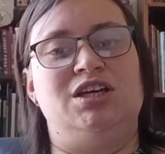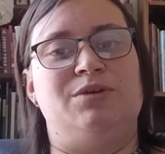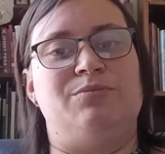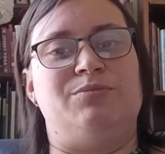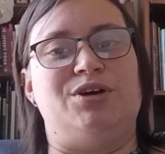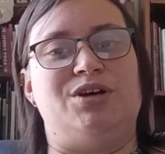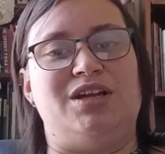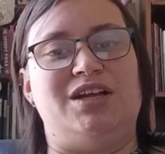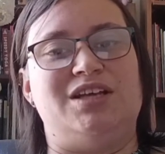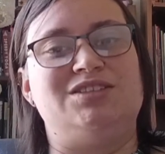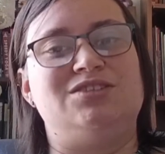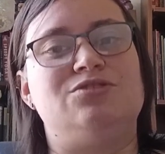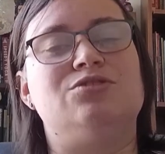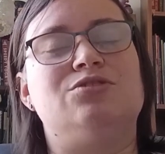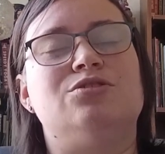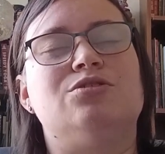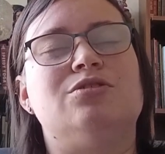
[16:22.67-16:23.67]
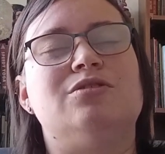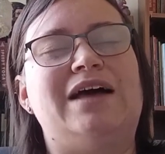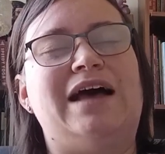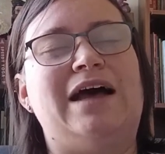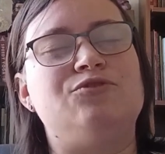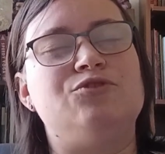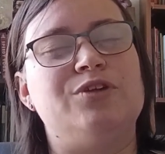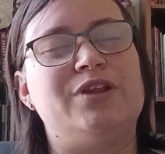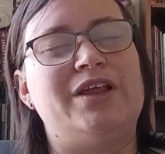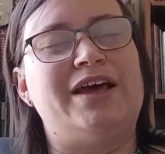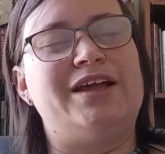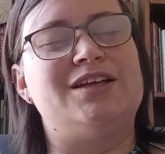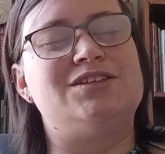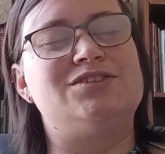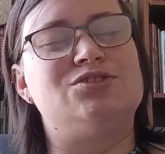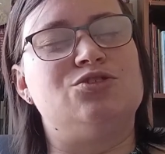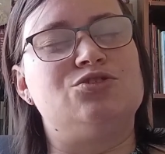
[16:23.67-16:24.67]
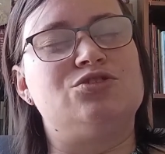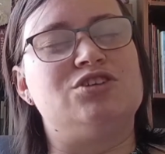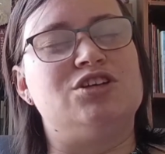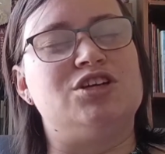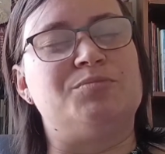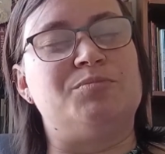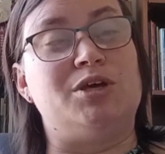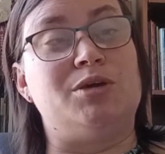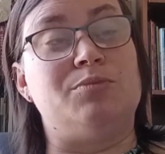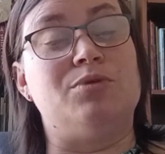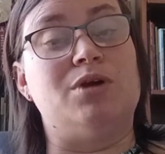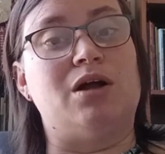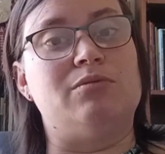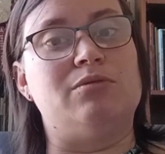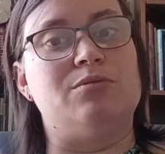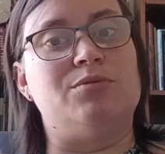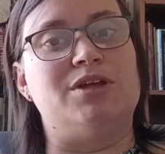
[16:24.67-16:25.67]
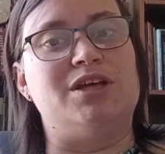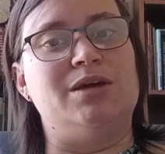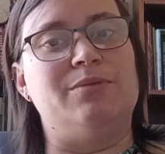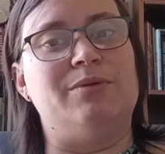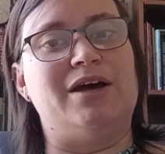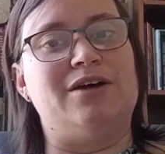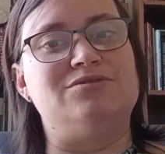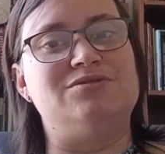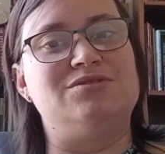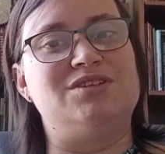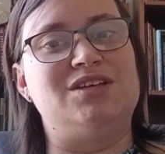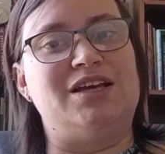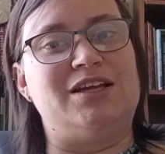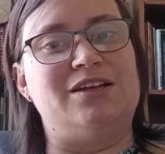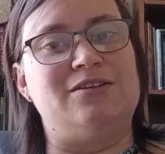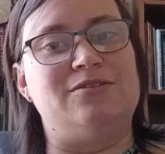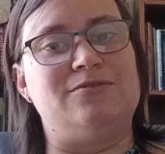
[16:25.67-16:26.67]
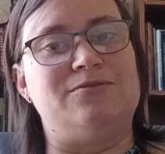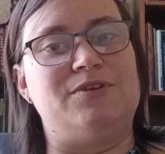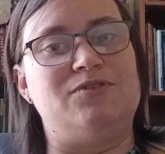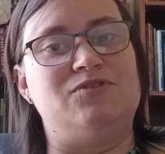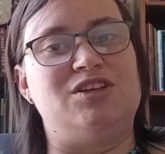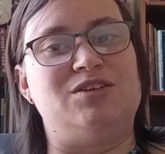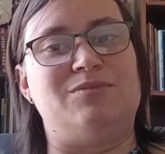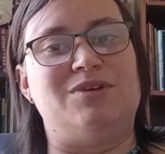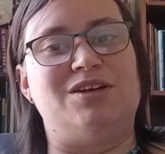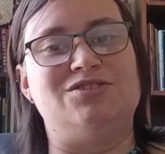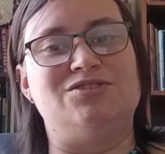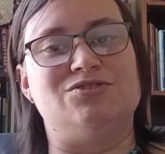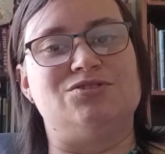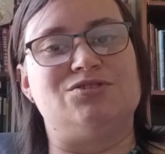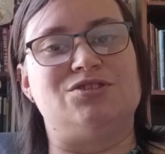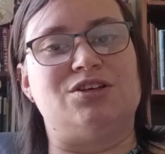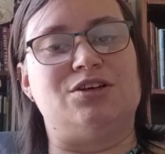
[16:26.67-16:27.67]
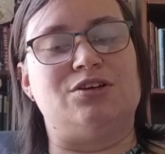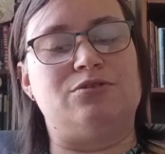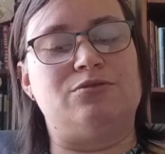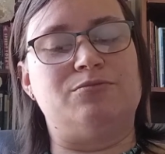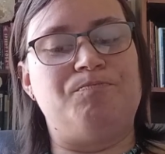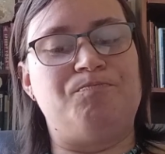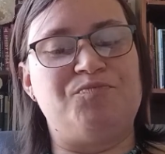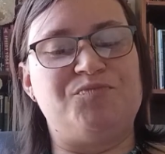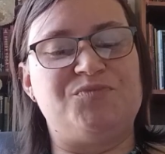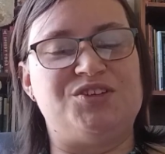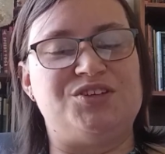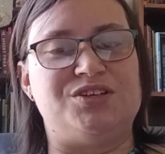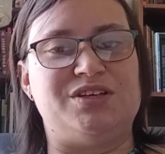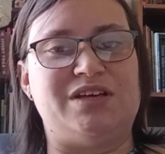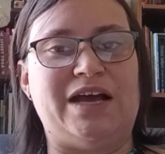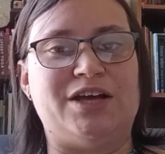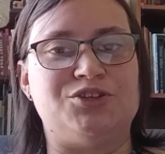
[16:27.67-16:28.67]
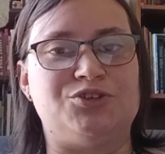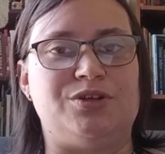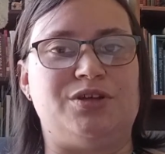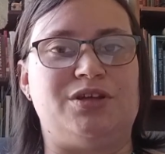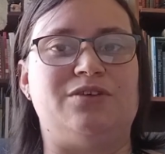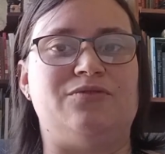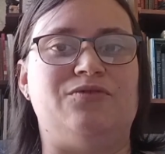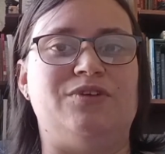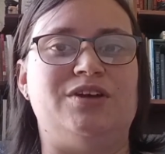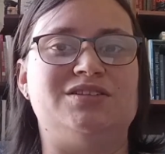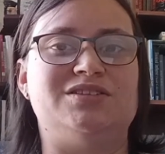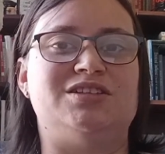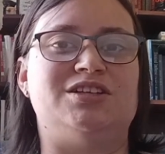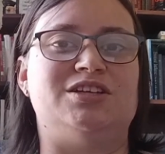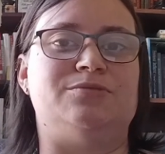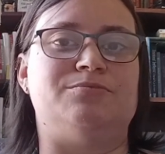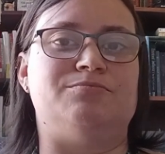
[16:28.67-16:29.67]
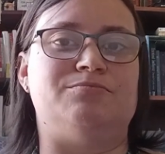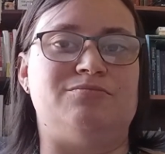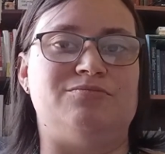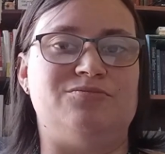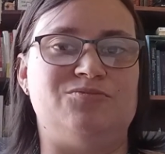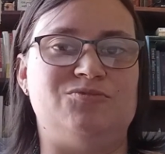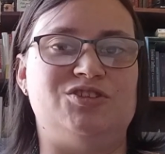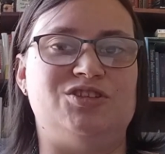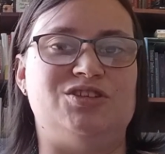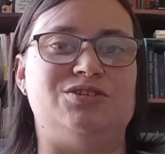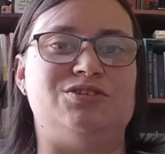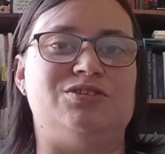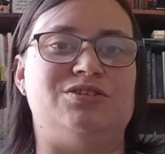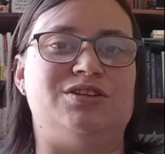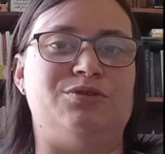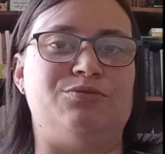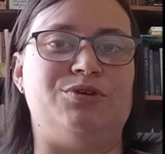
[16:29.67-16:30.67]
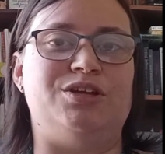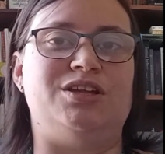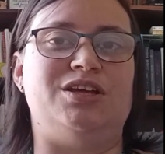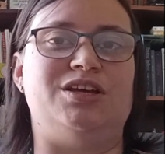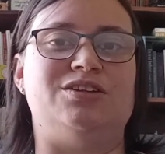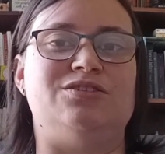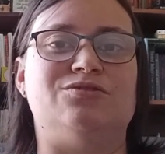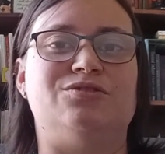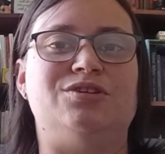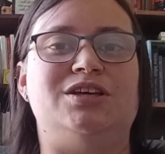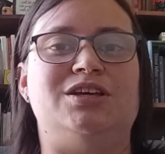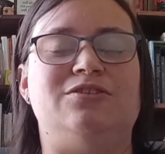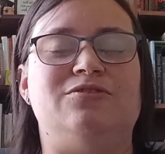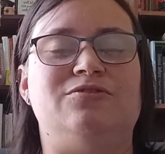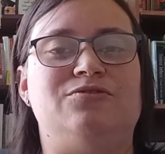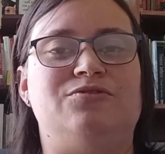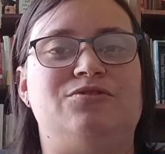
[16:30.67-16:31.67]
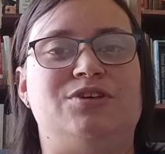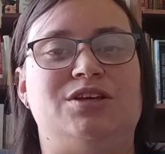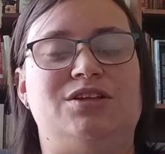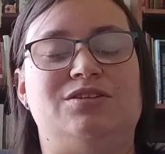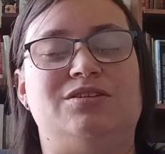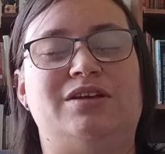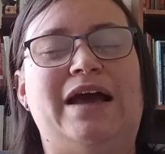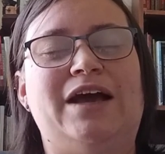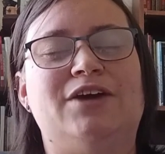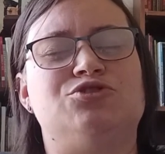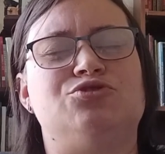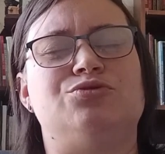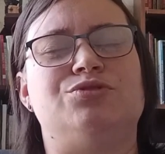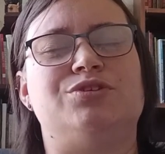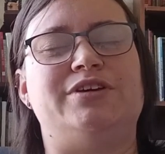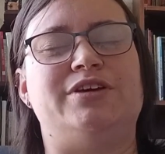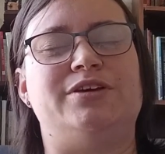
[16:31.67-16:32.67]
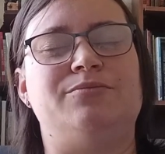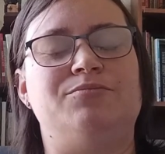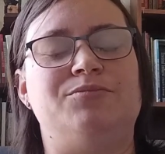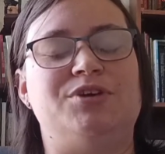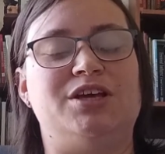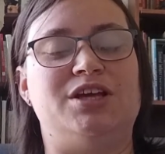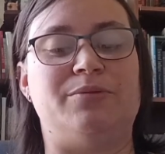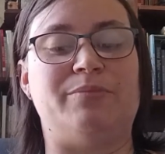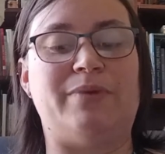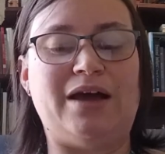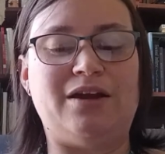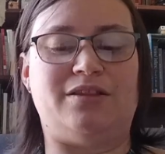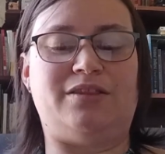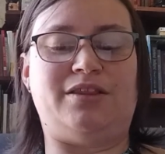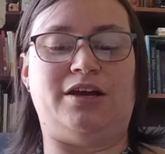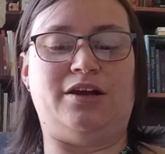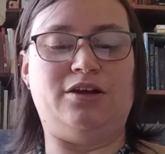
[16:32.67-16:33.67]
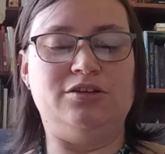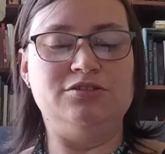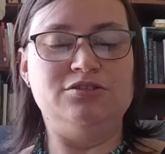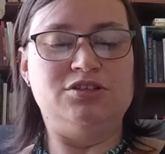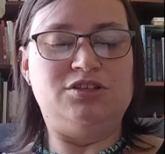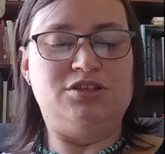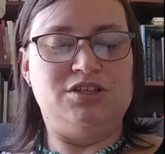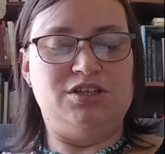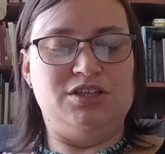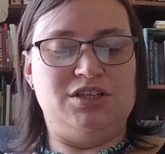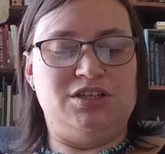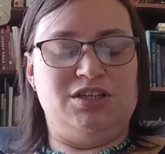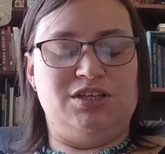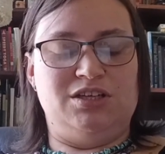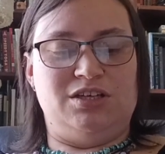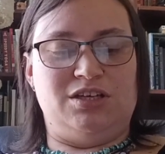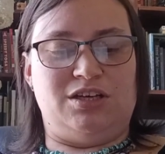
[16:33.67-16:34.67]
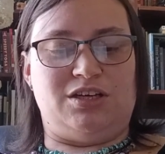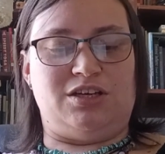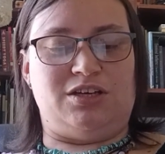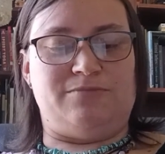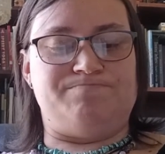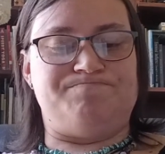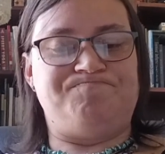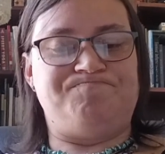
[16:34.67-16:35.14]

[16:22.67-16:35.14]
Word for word: but it still, after that, it still took me probably about ten, fifteen minutes or so to actually convince him to, that we need to leave and actually get him out of there. Um,